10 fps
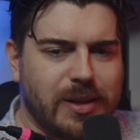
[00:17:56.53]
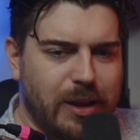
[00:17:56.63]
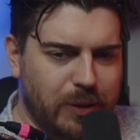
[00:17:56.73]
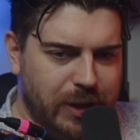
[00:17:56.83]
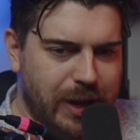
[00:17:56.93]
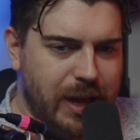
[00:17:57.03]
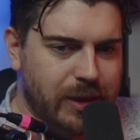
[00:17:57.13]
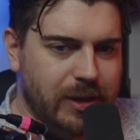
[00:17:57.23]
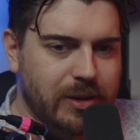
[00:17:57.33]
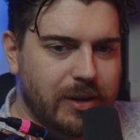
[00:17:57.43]
looking at
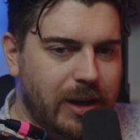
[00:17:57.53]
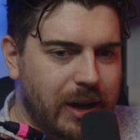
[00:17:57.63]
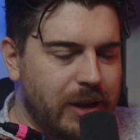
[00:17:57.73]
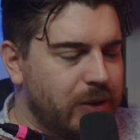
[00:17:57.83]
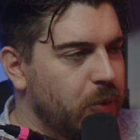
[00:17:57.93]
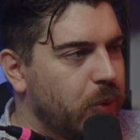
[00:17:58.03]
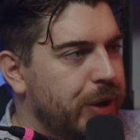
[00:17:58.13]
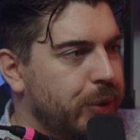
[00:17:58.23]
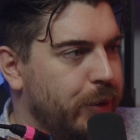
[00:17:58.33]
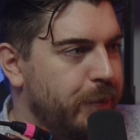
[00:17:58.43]
this, I, I do
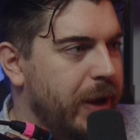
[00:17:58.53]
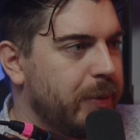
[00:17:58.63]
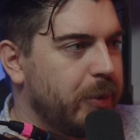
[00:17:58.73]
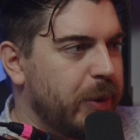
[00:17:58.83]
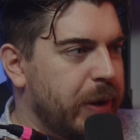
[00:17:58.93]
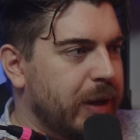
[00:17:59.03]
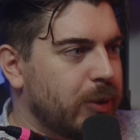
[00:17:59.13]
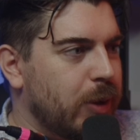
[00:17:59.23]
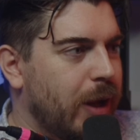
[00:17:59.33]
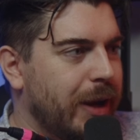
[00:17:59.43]
wonder if maybe we went a
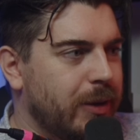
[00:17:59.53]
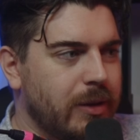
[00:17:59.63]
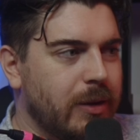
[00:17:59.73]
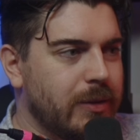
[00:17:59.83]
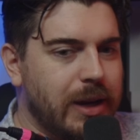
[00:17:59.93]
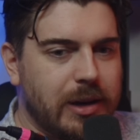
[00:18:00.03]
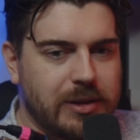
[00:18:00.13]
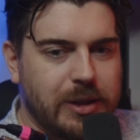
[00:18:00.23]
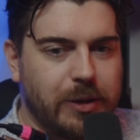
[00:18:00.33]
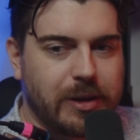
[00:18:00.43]
little high on, on Dark
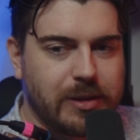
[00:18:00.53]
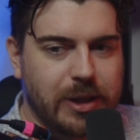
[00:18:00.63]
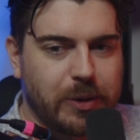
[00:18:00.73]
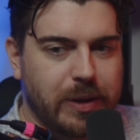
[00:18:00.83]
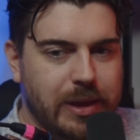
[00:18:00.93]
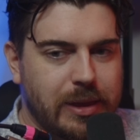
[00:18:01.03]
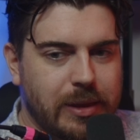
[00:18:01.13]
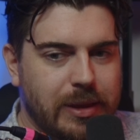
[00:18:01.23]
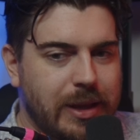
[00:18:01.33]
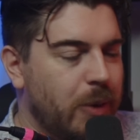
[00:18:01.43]
Zero, considering
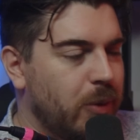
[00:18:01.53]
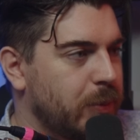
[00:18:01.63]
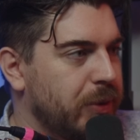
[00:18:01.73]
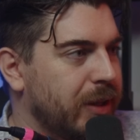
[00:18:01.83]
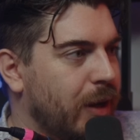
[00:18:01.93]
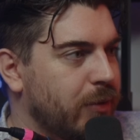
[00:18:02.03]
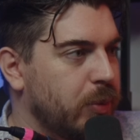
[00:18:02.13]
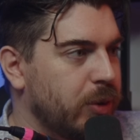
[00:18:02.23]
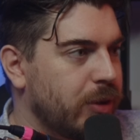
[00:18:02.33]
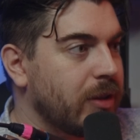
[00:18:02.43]
it was a pretty
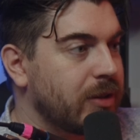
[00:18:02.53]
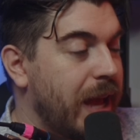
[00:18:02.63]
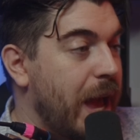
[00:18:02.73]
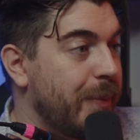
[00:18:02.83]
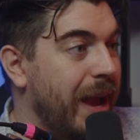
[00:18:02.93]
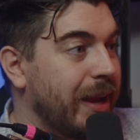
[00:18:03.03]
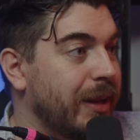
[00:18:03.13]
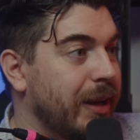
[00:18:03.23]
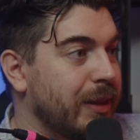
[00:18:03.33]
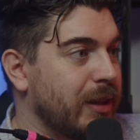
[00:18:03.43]
comfortable loss to
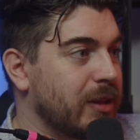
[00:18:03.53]
M80. I think there's a